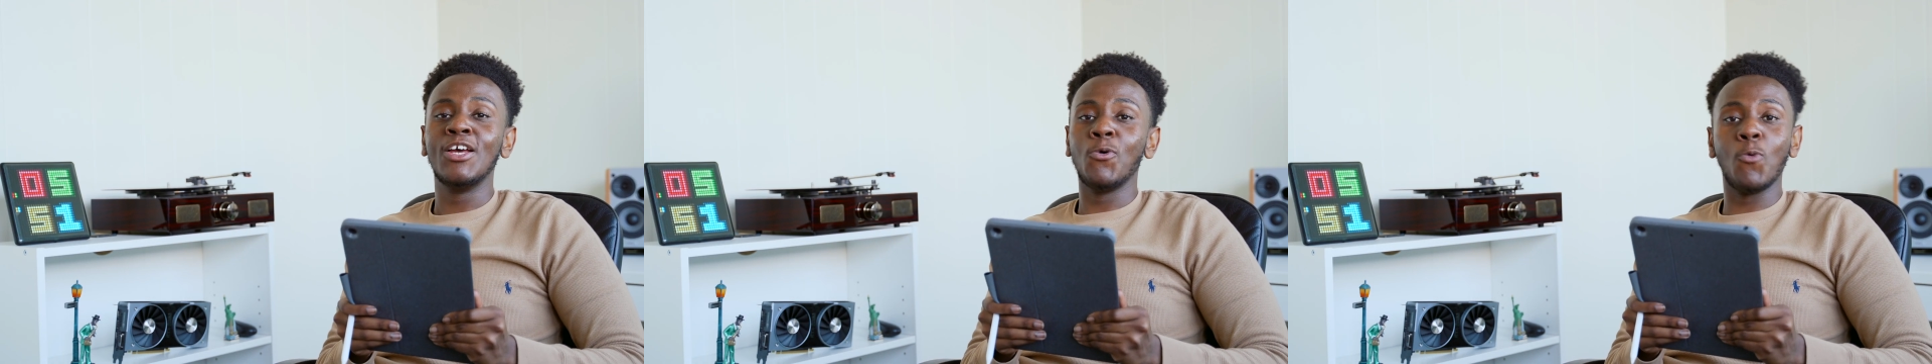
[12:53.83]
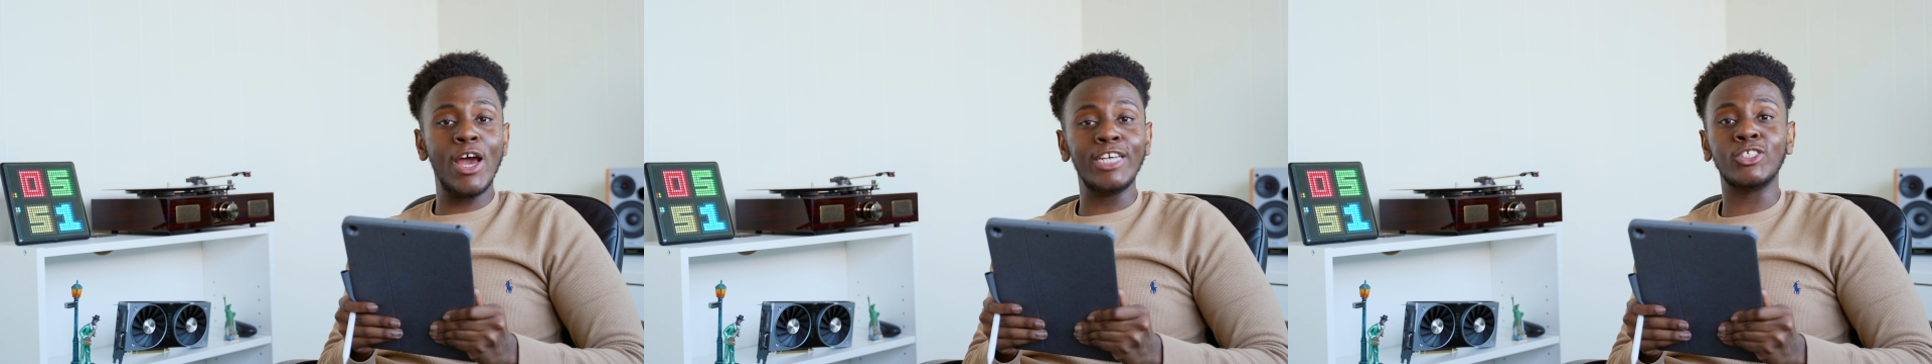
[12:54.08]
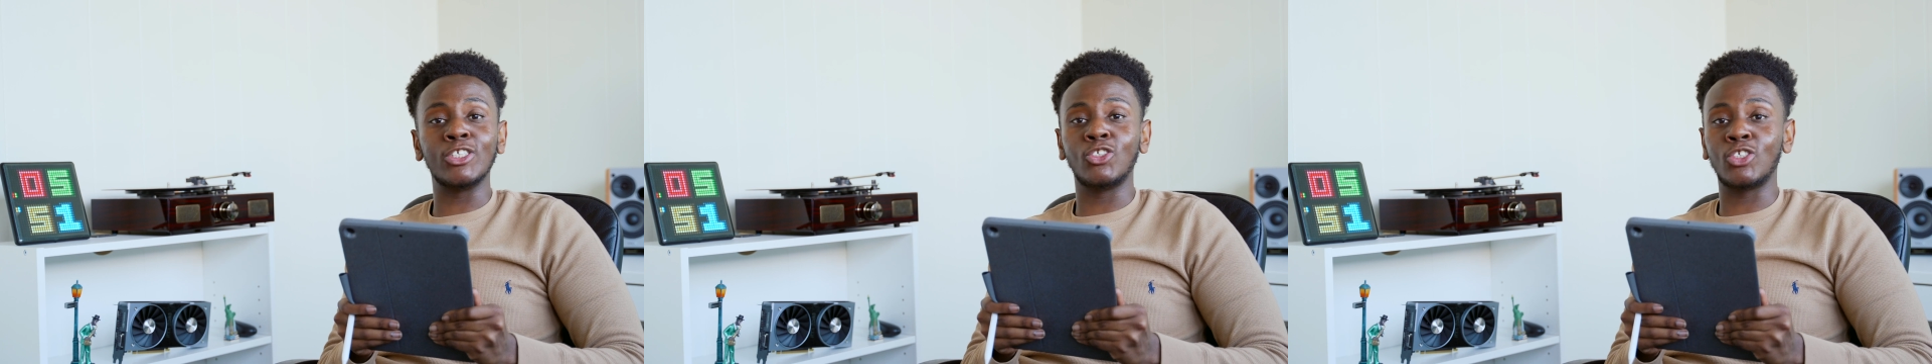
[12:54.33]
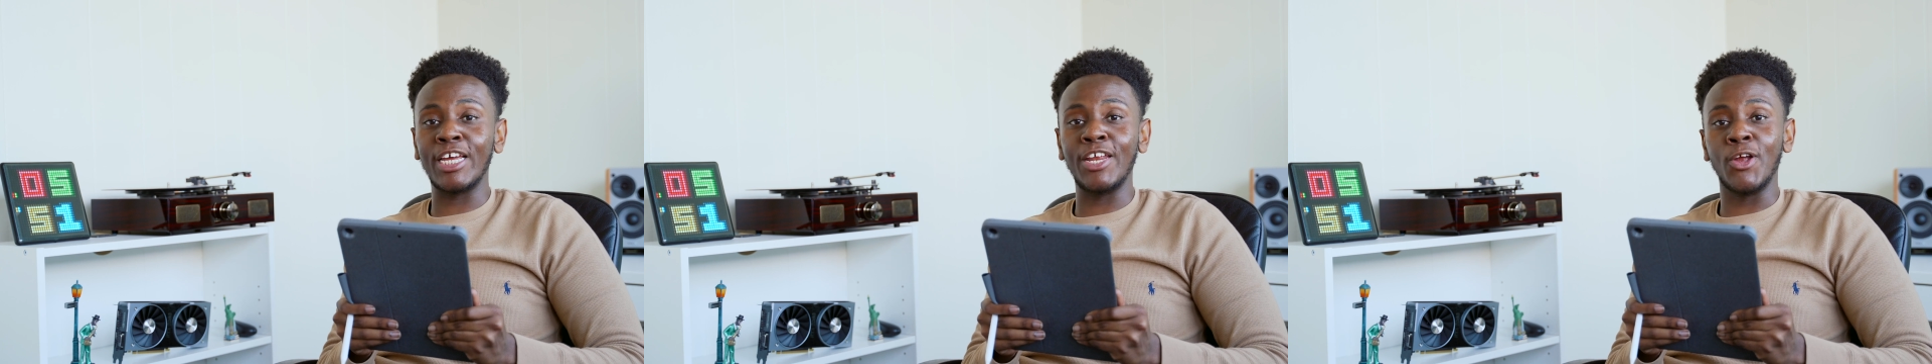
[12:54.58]
ways to
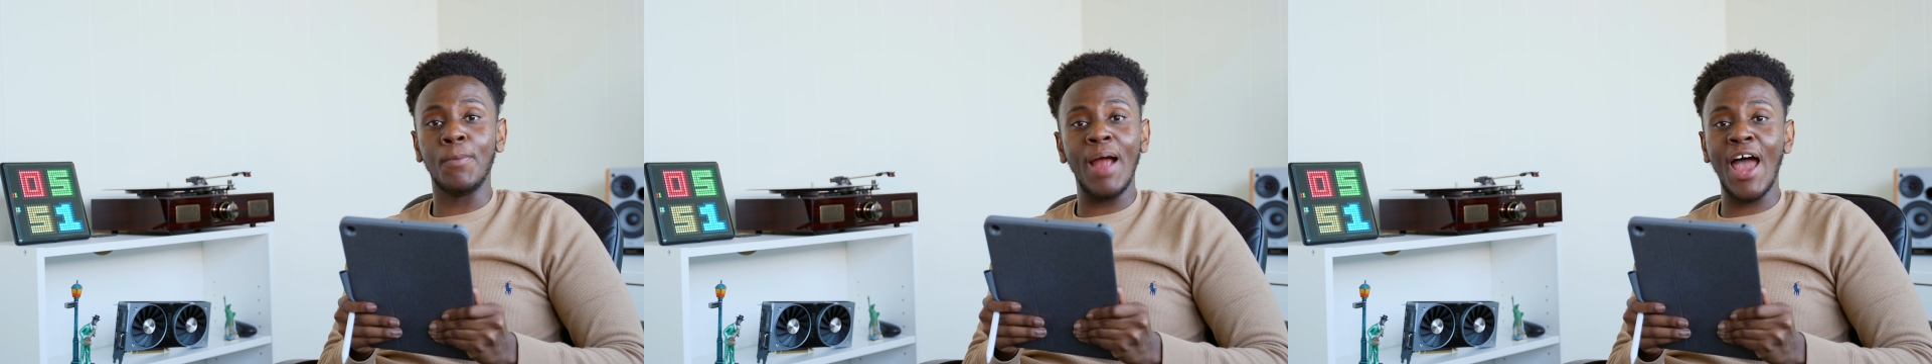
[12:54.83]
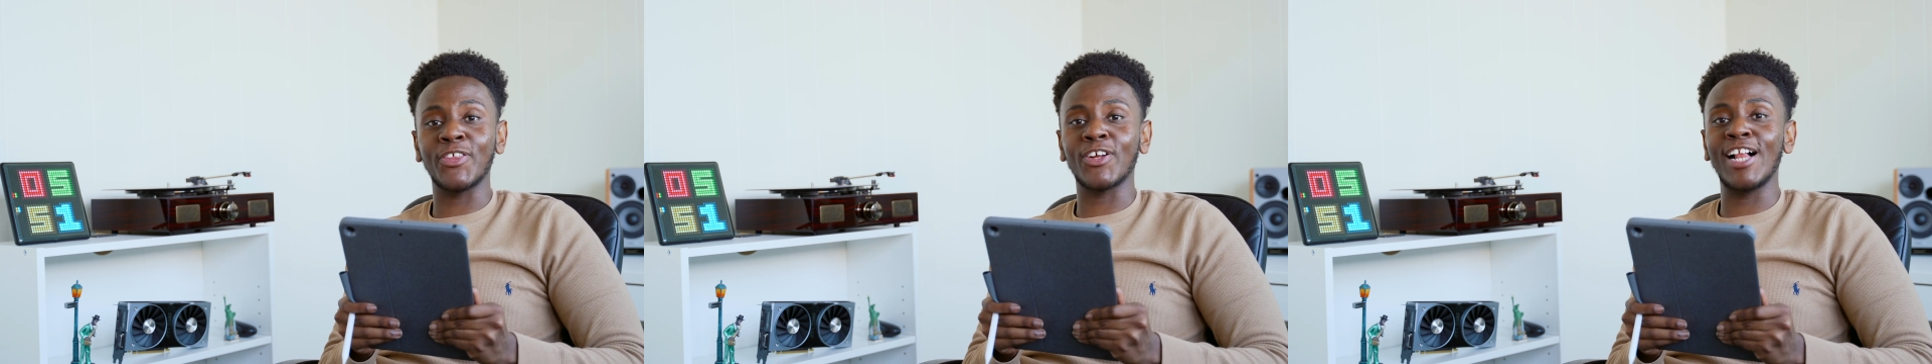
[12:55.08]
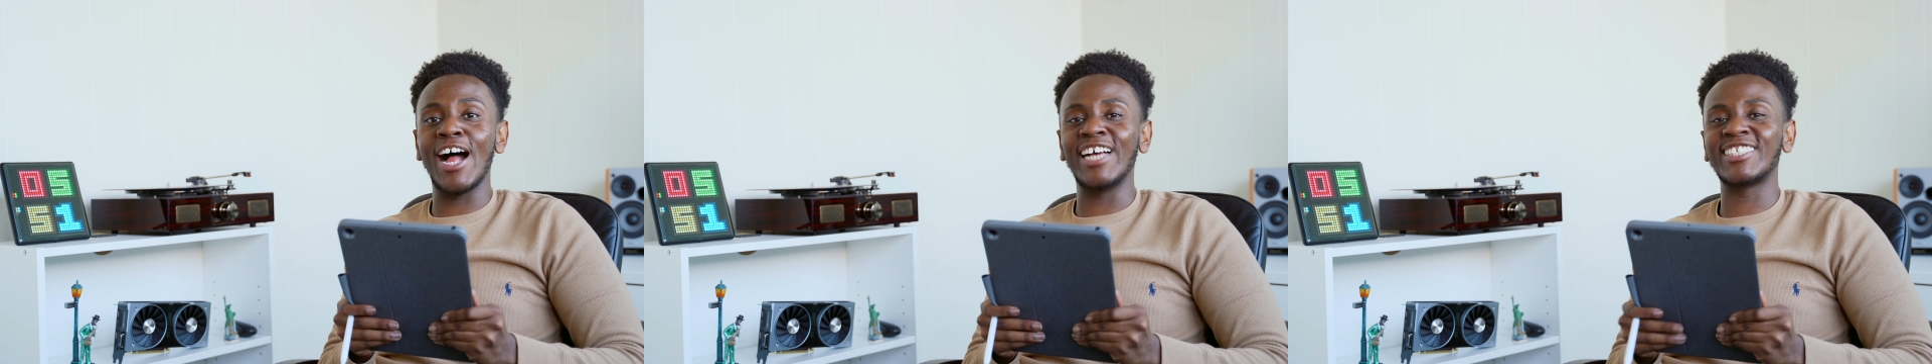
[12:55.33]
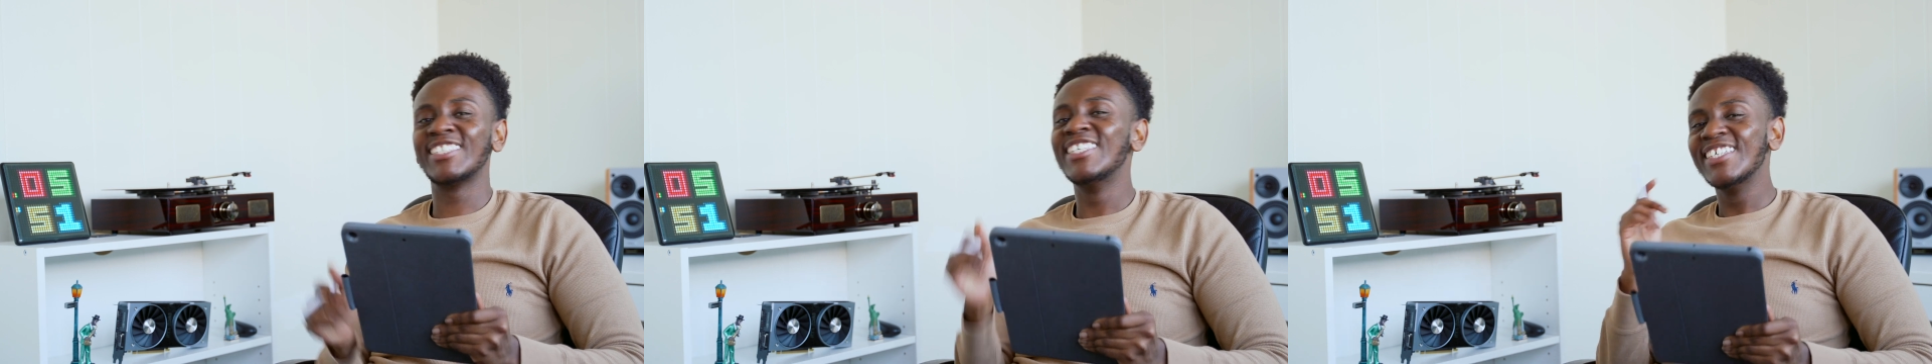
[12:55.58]
cheat in your math
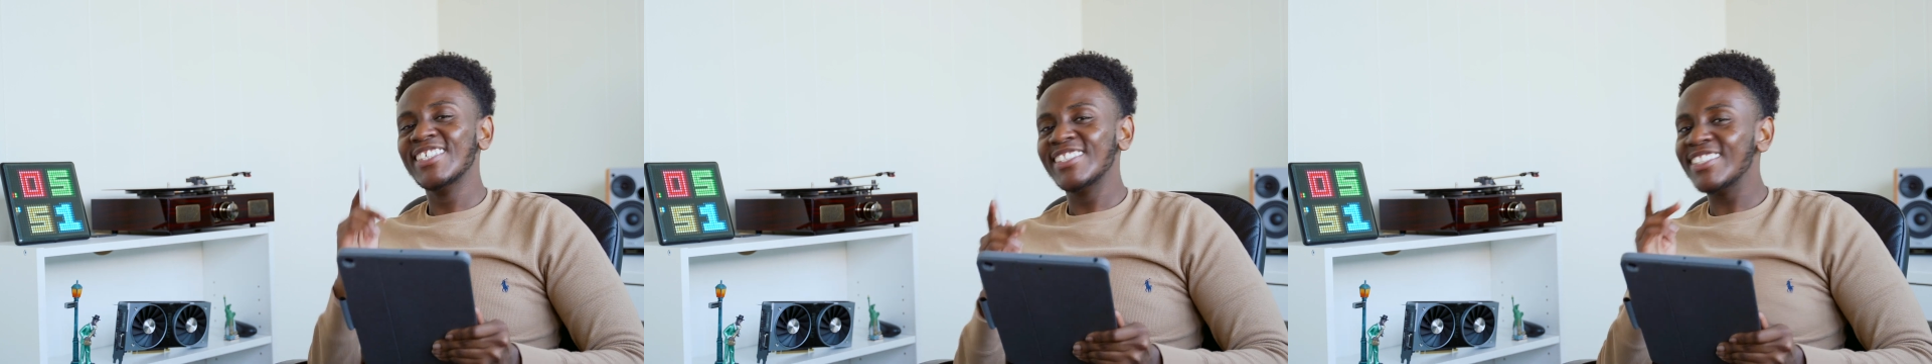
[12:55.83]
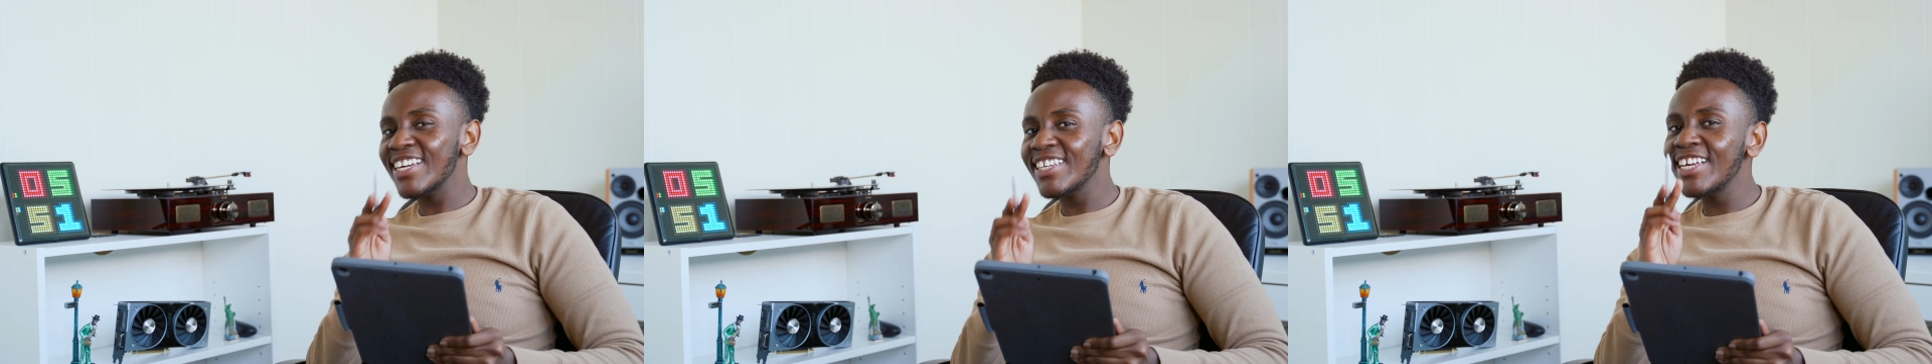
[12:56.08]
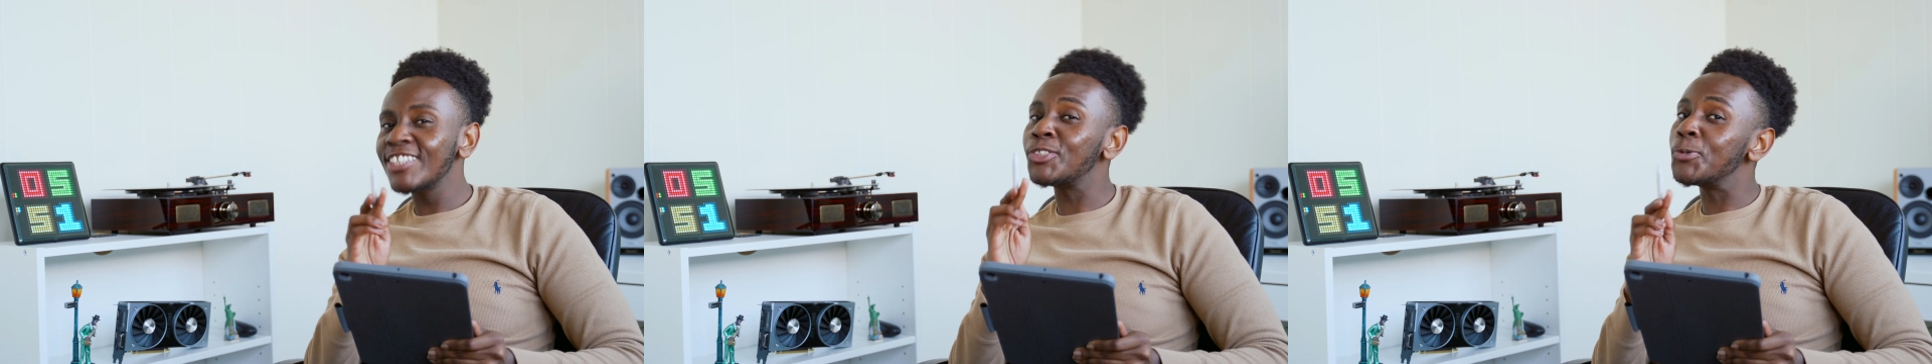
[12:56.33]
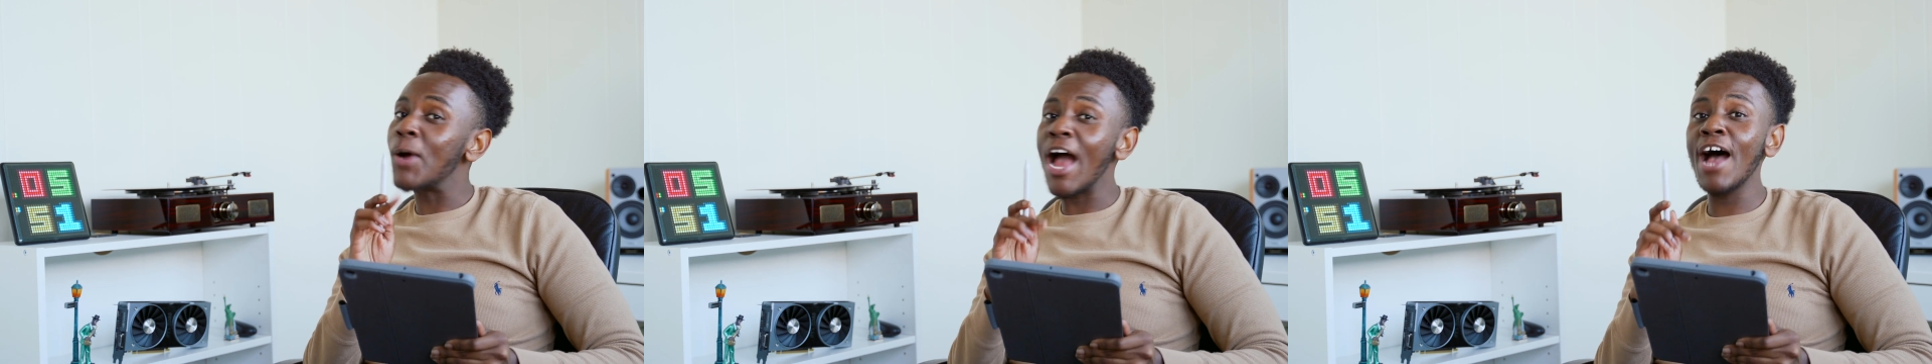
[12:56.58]
class unless you
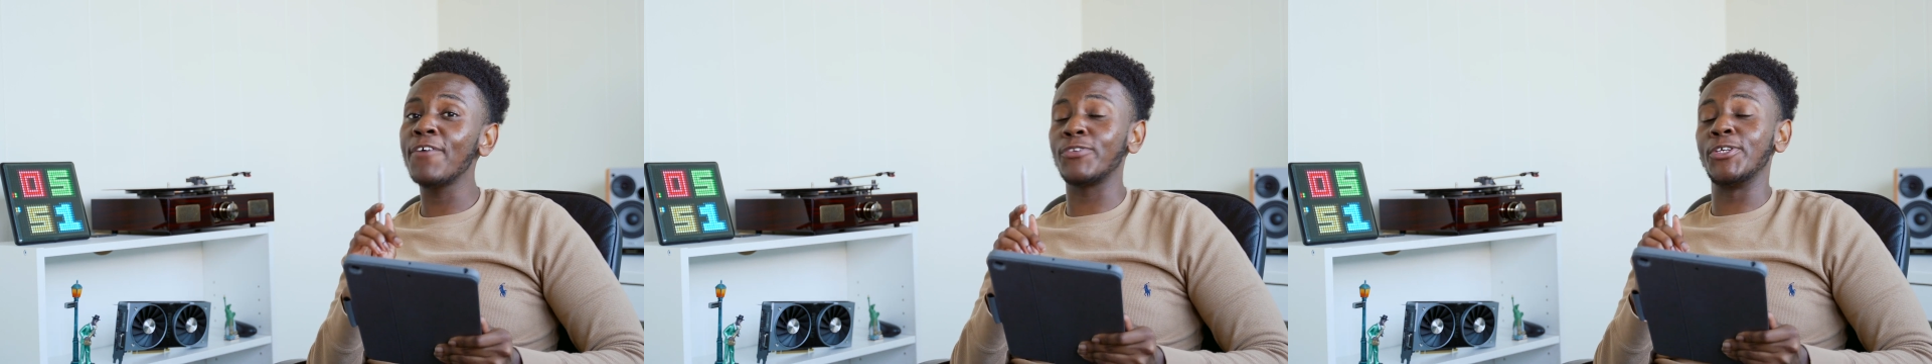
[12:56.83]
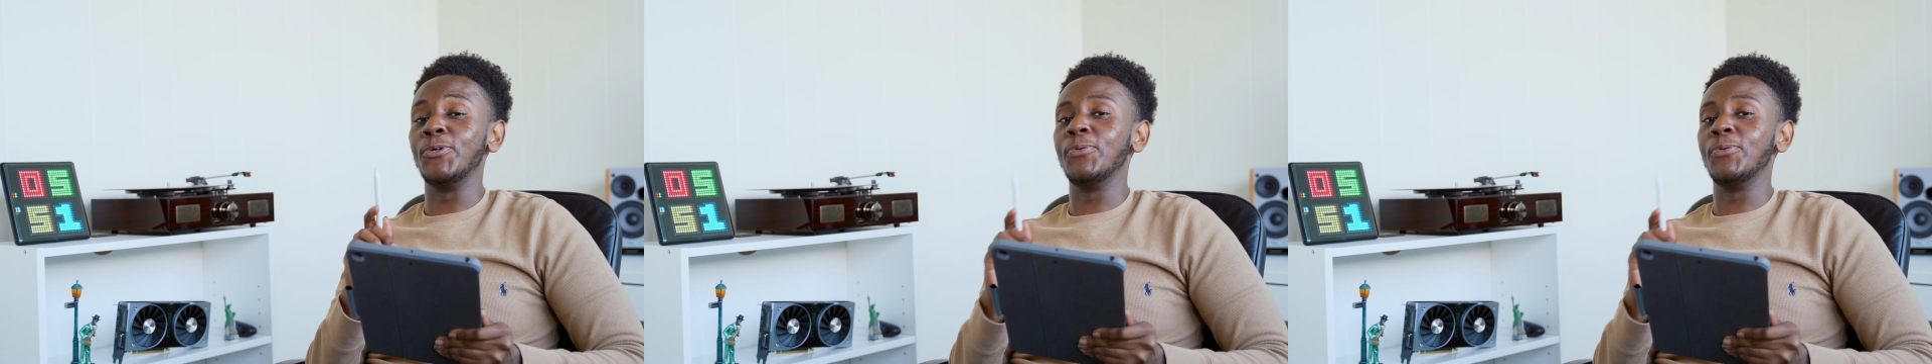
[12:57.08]
have to.